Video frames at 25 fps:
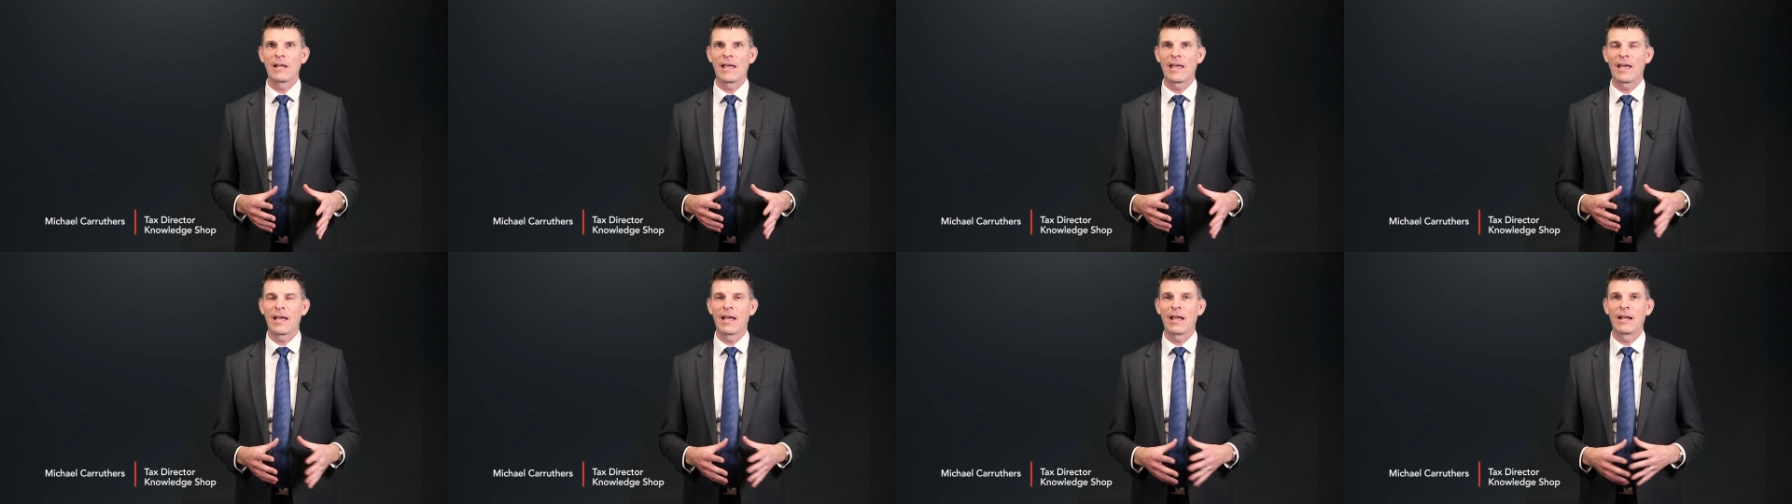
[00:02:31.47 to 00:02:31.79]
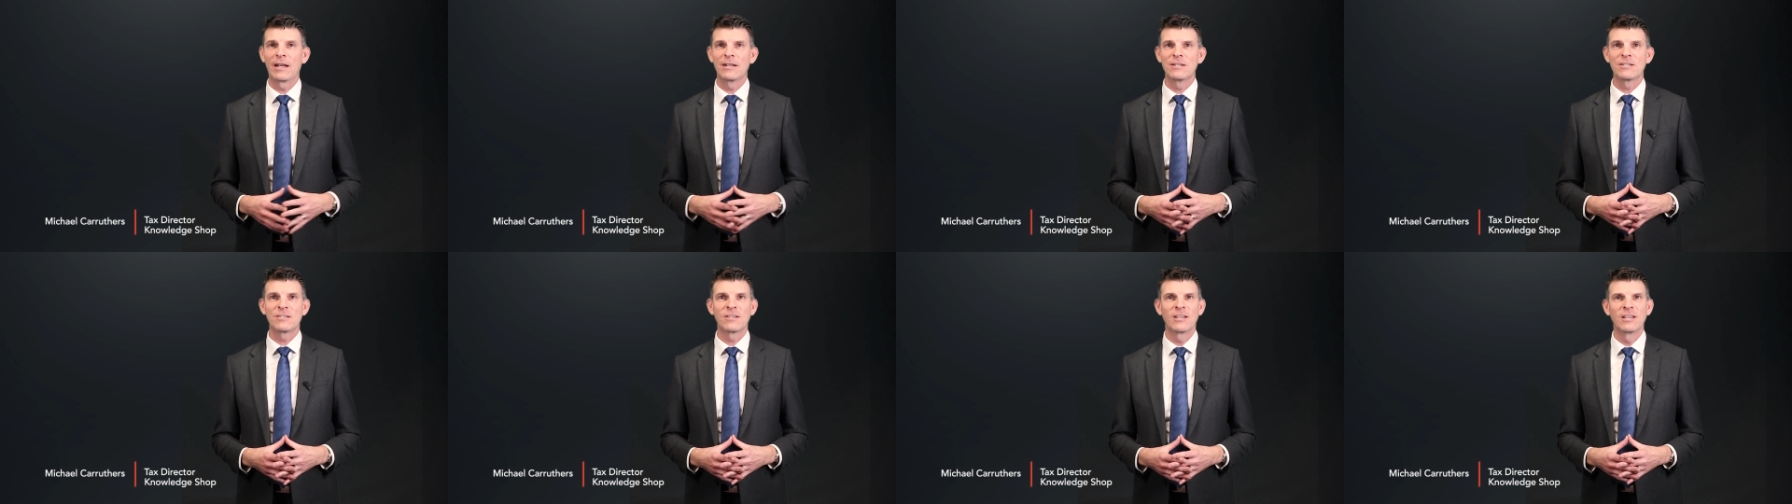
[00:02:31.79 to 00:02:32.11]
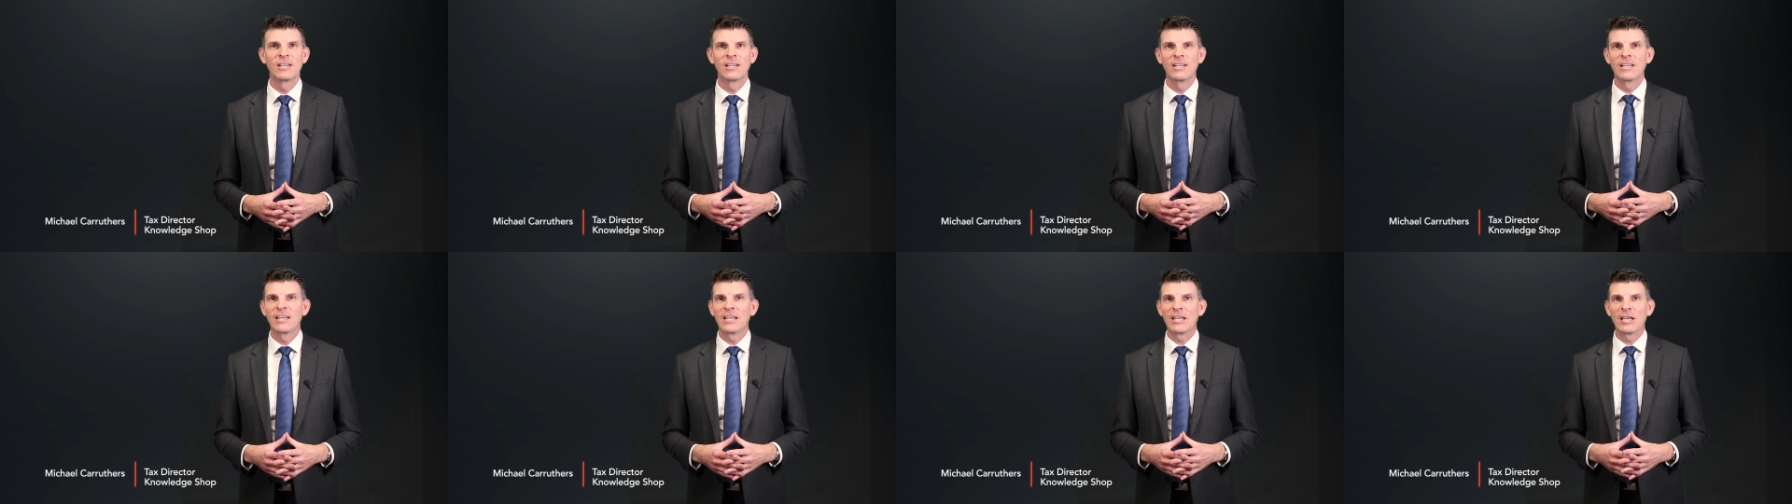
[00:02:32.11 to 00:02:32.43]
And
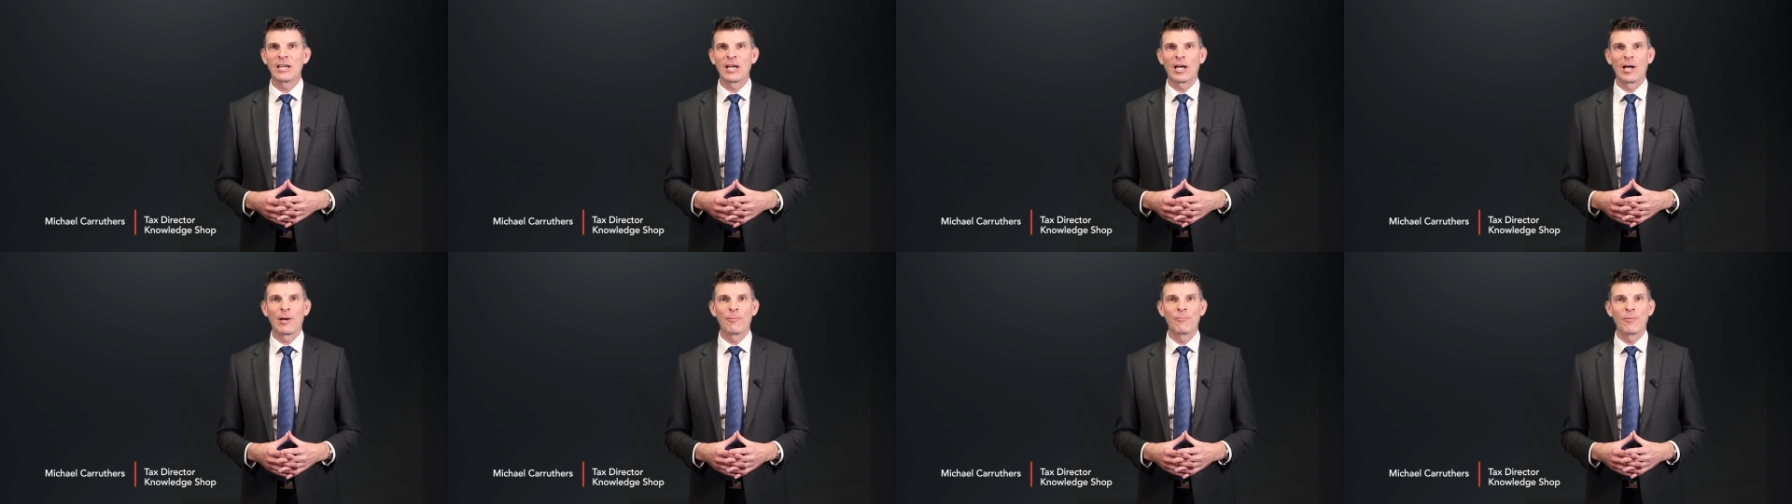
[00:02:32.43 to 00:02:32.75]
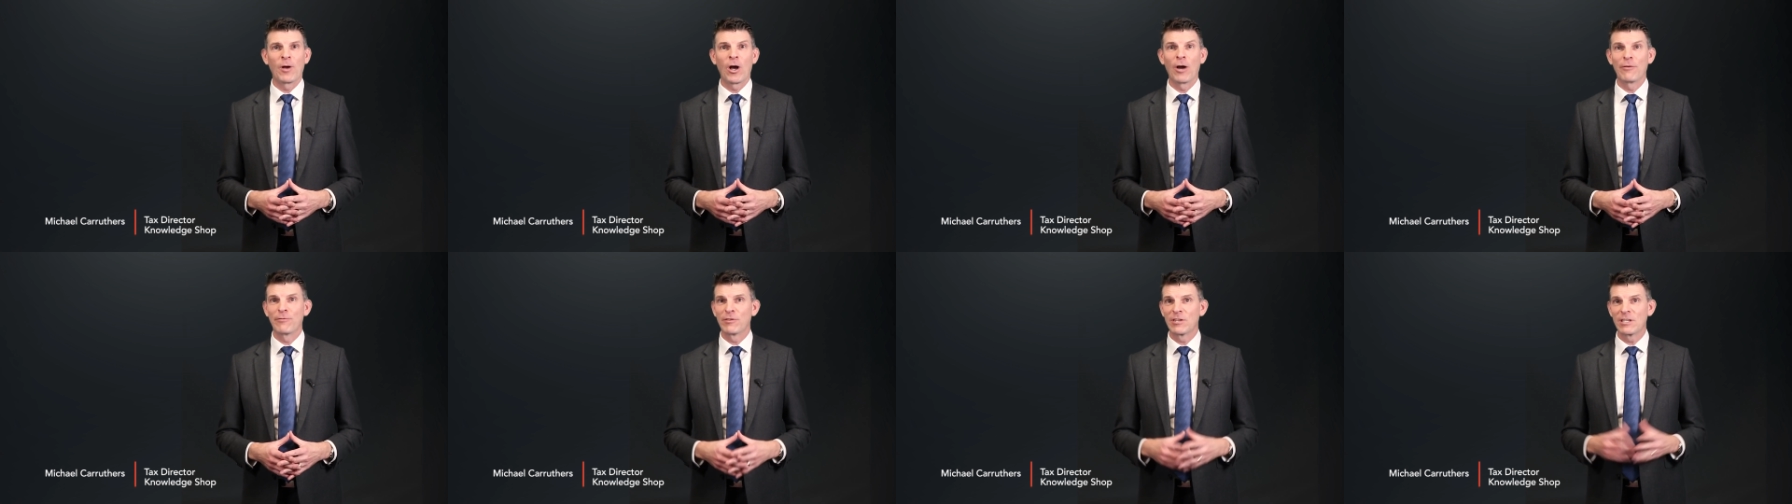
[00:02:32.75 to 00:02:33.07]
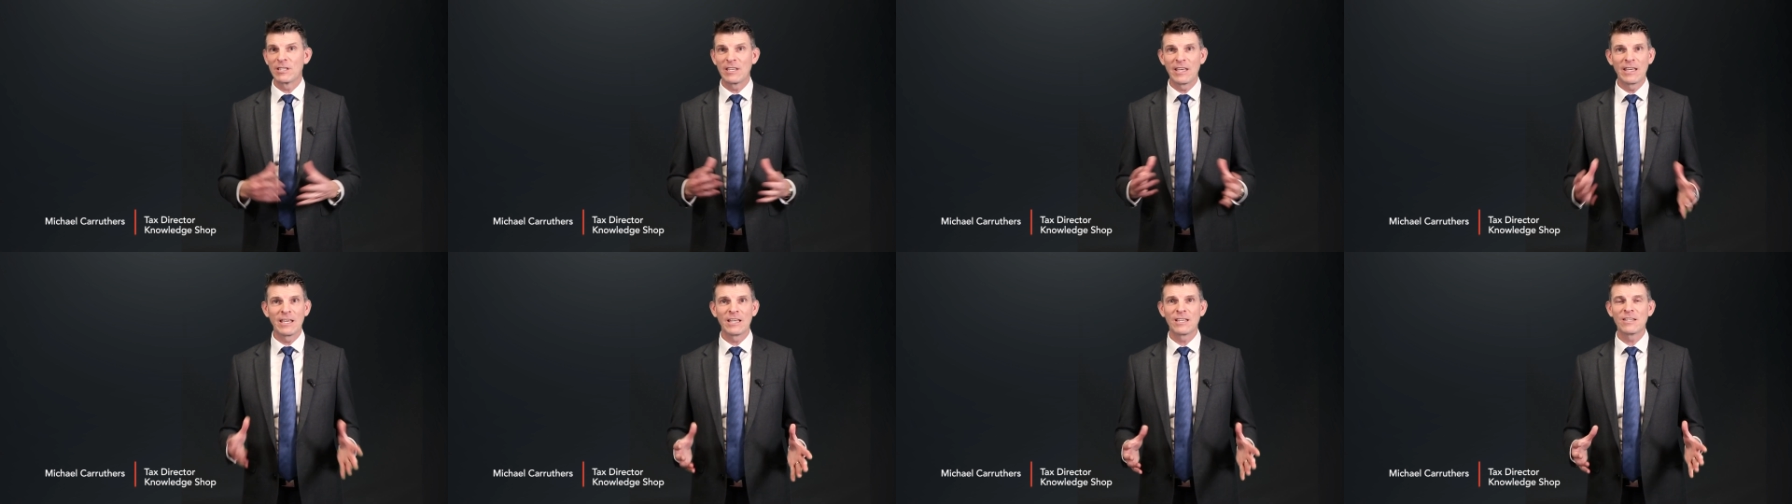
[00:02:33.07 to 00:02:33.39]
over the
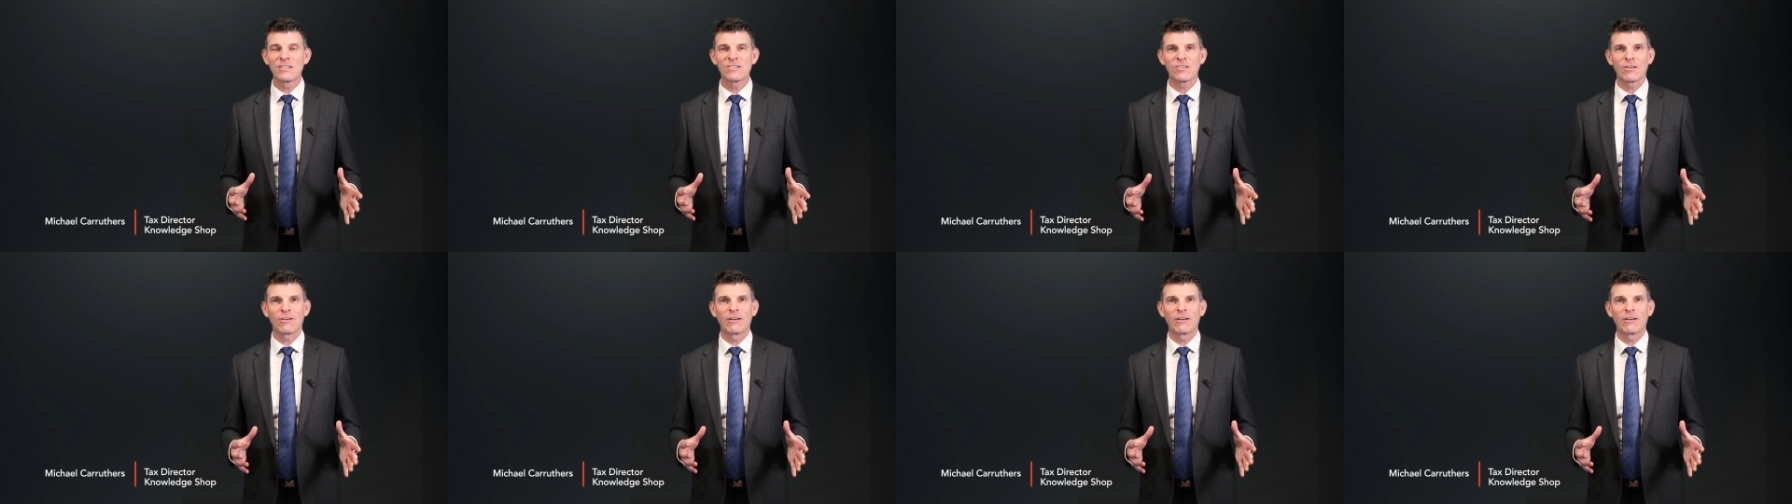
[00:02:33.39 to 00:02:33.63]
years,